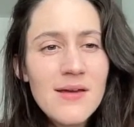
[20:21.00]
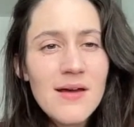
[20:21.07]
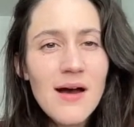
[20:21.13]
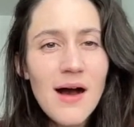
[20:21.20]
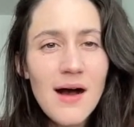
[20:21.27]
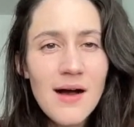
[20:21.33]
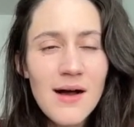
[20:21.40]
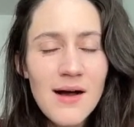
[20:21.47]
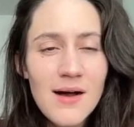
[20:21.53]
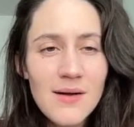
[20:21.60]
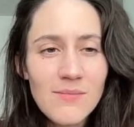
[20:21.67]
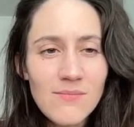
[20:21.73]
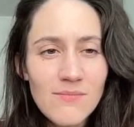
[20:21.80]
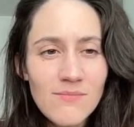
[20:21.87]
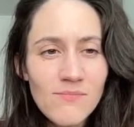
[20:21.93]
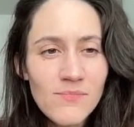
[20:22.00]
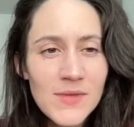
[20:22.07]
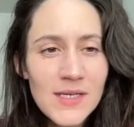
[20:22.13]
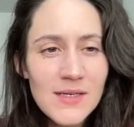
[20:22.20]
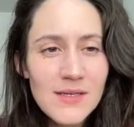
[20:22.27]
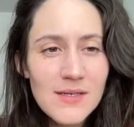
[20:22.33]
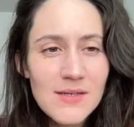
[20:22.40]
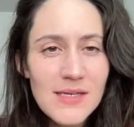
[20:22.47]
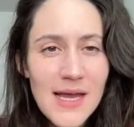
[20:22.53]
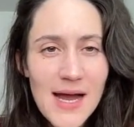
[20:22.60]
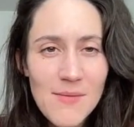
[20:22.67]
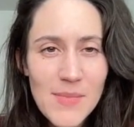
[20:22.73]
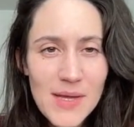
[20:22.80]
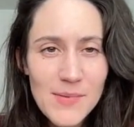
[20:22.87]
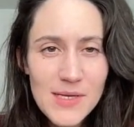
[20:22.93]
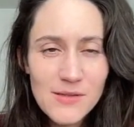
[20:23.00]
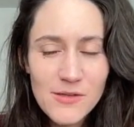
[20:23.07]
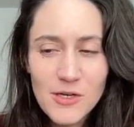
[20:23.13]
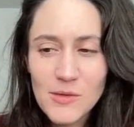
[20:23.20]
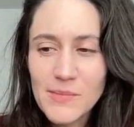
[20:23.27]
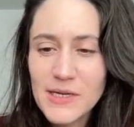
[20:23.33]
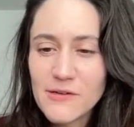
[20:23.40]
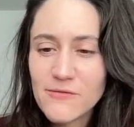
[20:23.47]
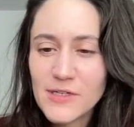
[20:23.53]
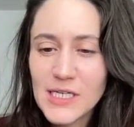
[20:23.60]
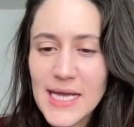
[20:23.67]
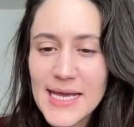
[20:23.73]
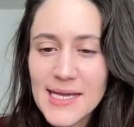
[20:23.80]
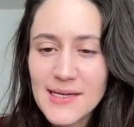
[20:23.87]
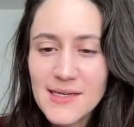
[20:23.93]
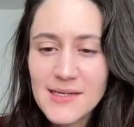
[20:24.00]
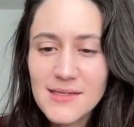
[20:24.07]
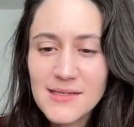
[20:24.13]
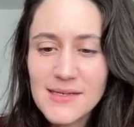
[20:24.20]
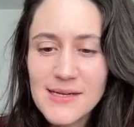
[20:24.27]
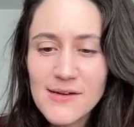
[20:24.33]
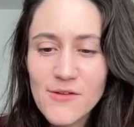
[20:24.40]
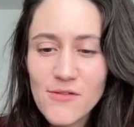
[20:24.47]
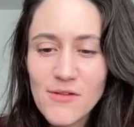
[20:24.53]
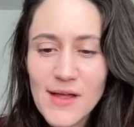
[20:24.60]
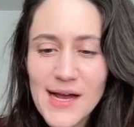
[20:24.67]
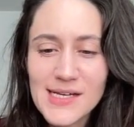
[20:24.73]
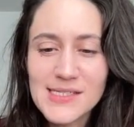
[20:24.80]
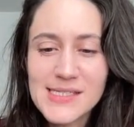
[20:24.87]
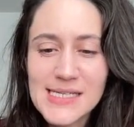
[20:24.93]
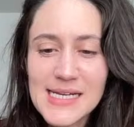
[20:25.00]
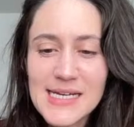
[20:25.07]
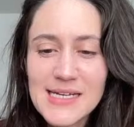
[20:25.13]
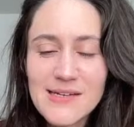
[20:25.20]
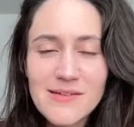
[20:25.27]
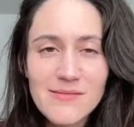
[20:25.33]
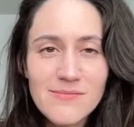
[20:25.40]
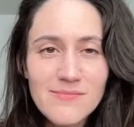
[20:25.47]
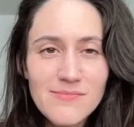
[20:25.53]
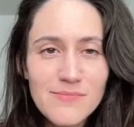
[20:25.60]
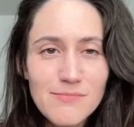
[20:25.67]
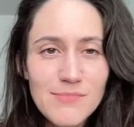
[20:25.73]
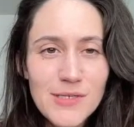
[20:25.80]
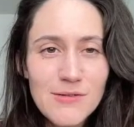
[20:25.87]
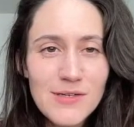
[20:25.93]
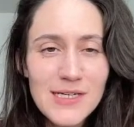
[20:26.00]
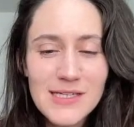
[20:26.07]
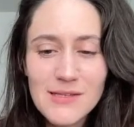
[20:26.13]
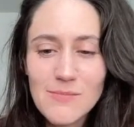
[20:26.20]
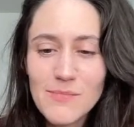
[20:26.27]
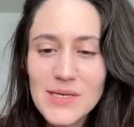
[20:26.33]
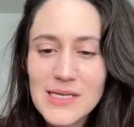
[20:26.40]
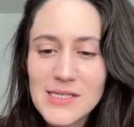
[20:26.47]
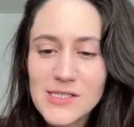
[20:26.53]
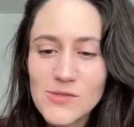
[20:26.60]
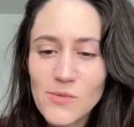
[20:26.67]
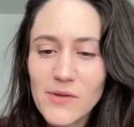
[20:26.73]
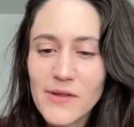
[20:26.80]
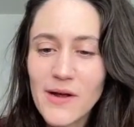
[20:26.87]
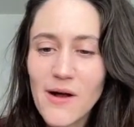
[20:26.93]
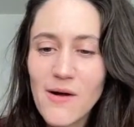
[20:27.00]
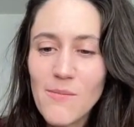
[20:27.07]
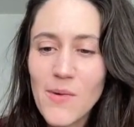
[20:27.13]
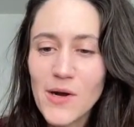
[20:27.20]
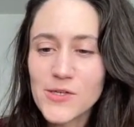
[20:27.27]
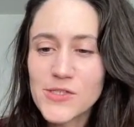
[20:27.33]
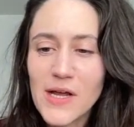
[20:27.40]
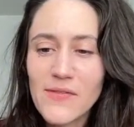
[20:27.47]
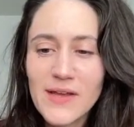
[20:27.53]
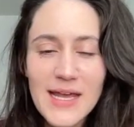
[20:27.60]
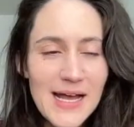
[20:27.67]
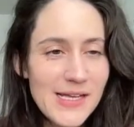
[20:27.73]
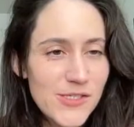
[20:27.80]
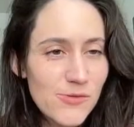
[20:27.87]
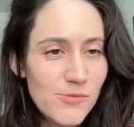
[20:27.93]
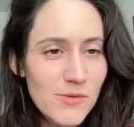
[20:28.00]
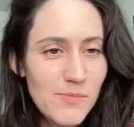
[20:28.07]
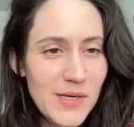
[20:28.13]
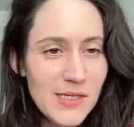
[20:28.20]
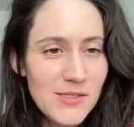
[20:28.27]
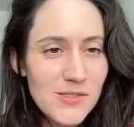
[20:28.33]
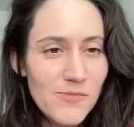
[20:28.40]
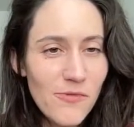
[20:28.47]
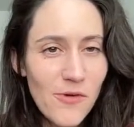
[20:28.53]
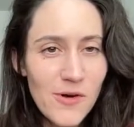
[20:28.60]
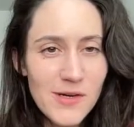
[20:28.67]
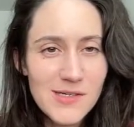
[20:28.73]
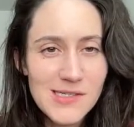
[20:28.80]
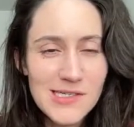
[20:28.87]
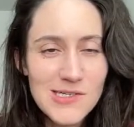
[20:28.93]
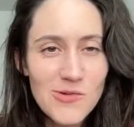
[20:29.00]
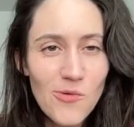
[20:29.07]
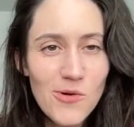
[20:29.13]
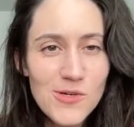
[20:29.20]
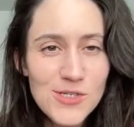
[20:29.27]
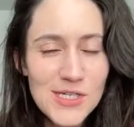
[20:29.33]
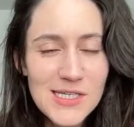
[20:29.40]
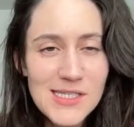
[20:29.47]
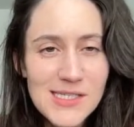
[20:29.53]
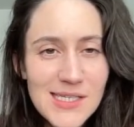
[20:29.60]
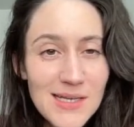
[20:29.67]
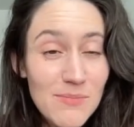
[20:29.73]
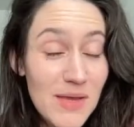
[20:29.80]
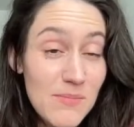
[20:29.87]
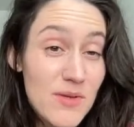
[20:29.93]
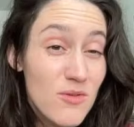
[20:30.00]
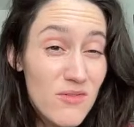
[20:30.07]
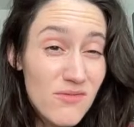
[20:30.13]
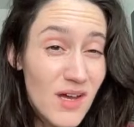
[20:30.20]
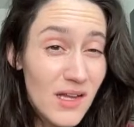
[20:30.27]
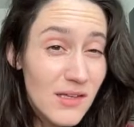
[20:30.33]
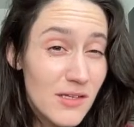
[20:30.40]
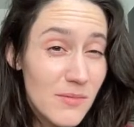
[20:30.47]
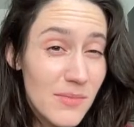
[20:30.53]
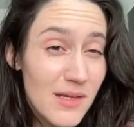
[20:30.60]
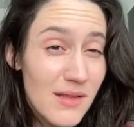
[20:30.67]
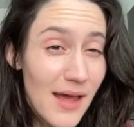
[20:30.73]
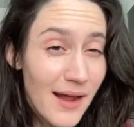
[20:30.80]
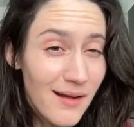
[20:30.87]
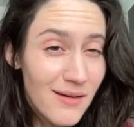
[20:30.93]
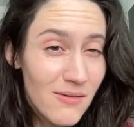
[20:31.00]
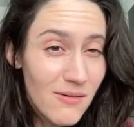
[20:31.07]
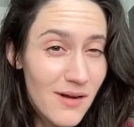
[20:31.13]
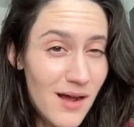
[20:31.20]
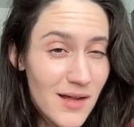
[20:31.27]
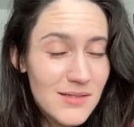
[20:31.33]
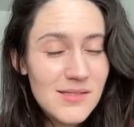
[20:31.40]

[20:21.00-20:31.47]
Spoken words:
Yeah, maybe a little bit of a like, you know, the last scene in Beauty and the Beast where they all march on the castle with pitchforks and torches. Like maybe we've got a little bit of that going on.